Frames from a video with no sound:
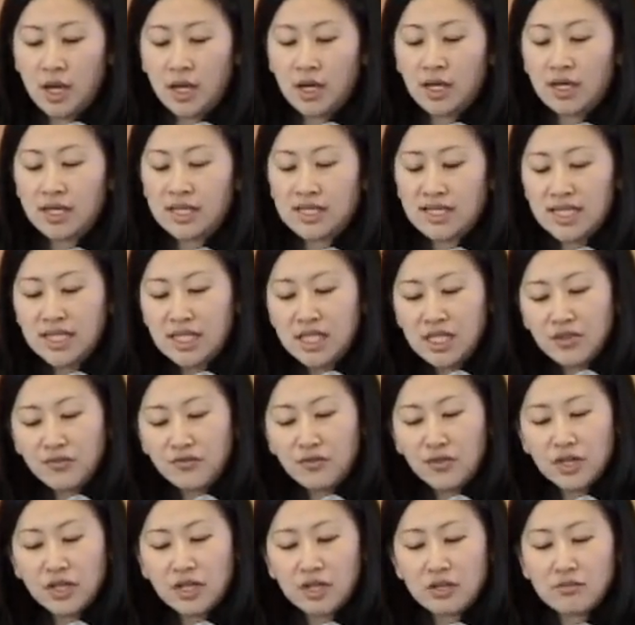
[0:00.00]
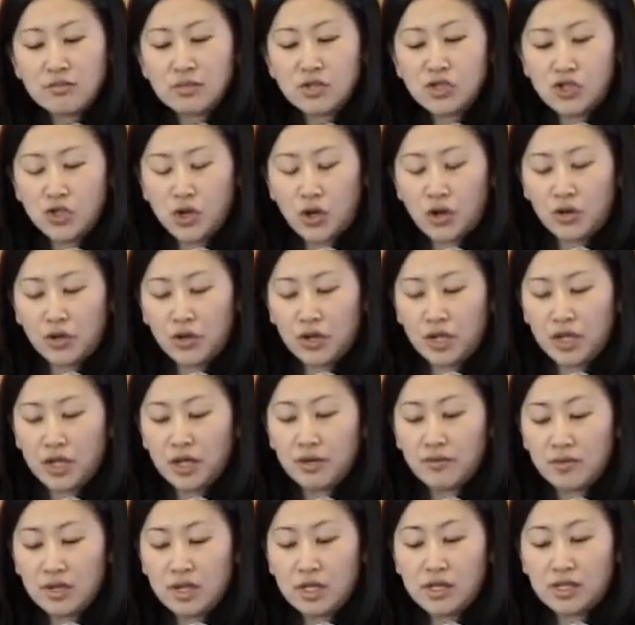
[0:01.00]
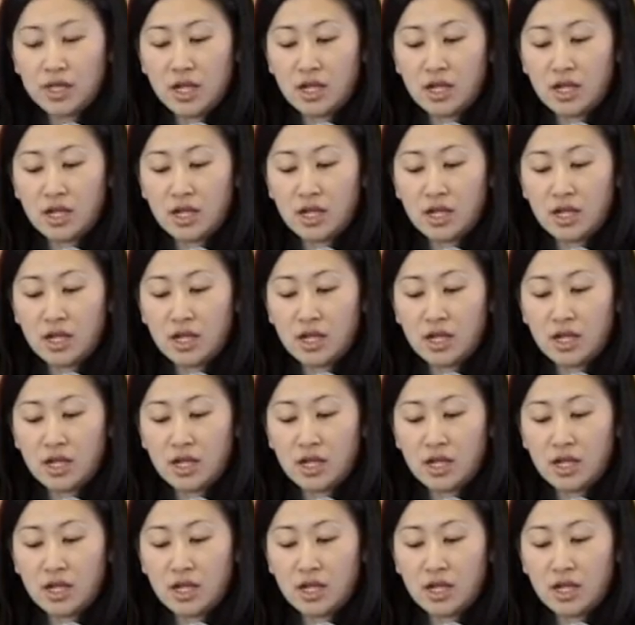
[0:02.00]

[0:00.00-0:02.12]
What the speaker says: a significant majority of these